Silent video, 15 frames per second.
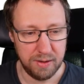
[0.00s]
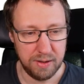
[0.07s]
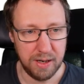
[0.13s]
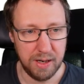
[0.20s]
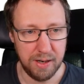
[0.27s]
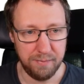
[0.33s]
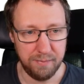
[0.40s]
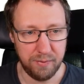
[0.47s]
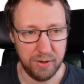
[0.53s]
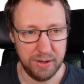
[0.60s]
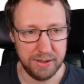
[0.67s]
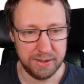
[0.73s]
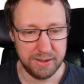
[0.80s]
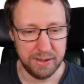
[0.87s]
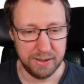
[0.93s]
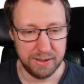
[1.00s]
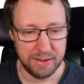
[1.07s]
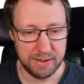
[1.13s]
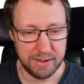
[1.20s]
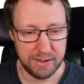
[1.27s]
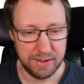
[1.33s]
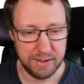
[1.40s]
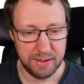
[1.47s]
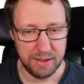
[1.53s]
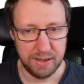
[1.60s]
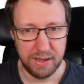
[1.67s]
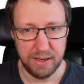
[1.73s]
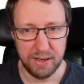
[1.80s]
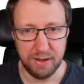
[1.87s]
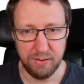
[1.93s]
for instance,
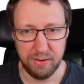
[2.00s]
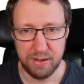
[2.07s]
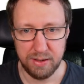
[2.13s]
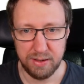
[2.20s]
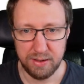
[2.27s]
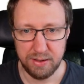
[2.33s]
in our